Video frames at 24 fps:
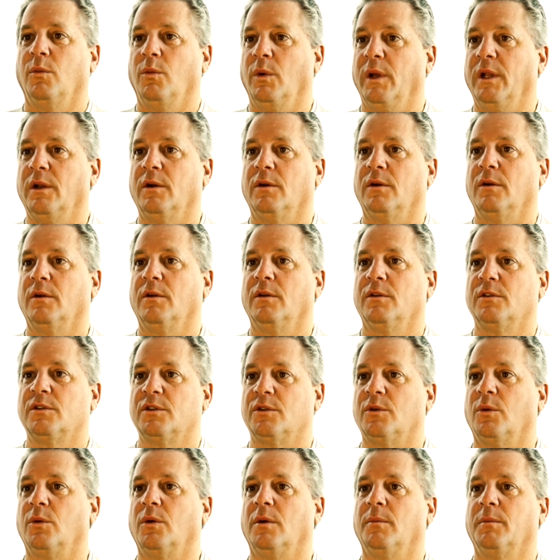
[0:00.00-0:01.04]
winter
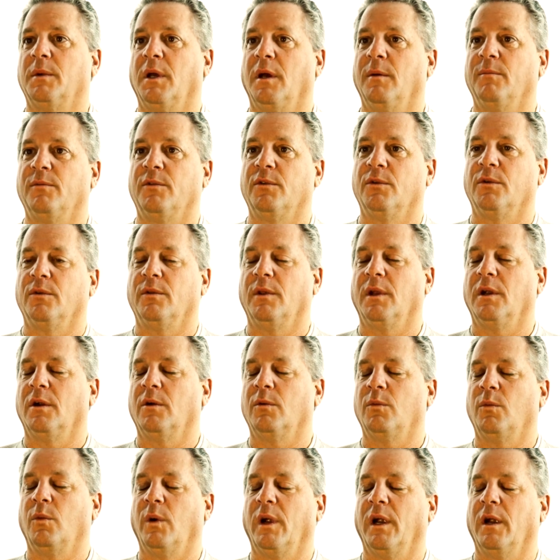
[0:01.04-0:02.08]
storm come through
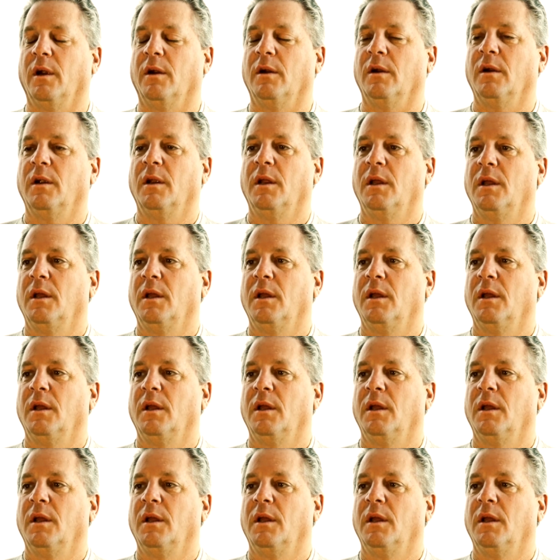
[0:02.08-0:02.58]
there where